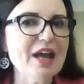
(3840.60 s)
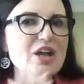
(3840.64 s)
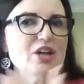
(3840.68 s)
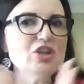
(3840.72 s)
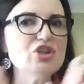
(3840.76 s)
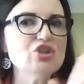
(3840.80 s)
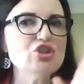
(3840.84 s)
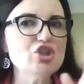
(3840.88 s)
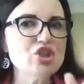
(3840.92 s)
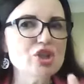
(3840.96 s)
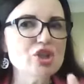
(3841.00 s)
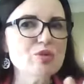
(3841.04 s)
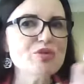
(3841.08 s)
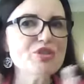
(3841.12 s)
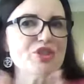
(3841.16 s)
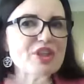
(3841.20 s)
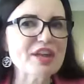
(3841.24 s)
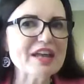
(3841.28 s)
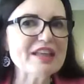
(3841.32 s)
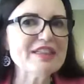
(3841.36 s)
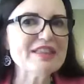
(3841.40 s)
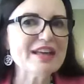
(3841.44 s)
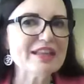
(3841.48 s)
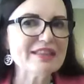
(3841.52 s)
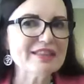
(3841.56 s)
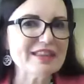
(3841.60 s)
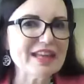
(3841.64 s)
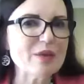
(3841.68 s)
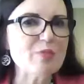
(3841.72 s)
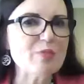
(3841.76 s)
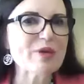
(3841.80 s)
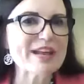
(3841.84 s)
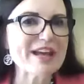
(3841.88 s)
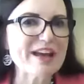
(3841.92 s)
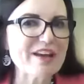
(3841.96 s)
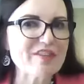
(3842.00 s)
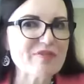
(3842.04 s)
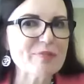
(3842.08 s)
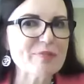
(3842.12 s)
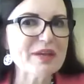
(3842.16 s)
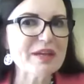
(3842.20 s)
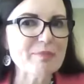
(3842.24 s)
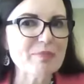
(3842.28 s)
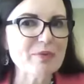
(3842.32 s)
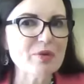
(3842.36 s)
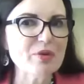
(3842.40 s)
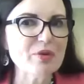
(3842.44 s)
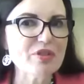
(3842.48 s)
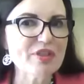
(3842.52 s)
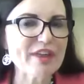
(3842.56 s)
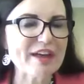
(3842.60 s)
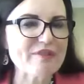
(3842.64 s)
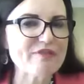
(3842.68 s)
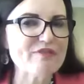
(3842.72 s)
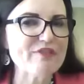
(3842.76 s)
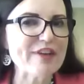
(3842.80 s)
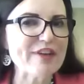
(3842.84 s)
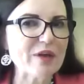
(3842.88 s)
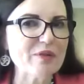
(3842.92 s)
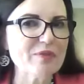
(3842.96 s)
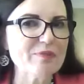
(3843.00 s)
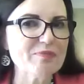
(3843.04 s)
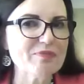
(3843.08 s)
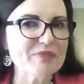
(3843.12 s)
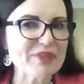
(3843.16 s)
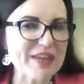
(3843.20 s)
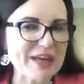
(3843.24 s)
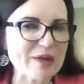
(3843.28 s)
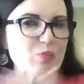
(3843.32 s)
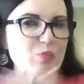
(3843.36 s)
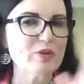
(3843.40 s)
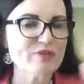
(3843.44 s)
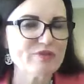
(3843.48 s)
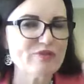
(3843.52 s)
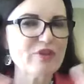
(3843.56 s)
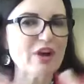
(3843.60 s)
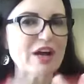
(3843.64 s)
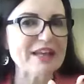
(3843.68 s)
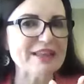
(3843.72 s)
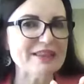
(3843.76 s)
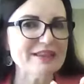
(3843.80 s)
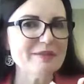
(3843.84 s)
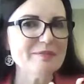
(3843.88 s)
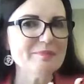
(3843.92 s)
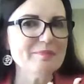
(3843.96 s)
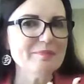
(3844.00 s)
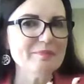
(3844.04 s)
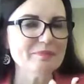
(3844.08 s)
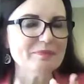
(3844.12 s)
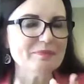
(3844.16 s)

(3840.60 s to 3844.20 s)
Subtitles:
do you think that they would have people that would find them?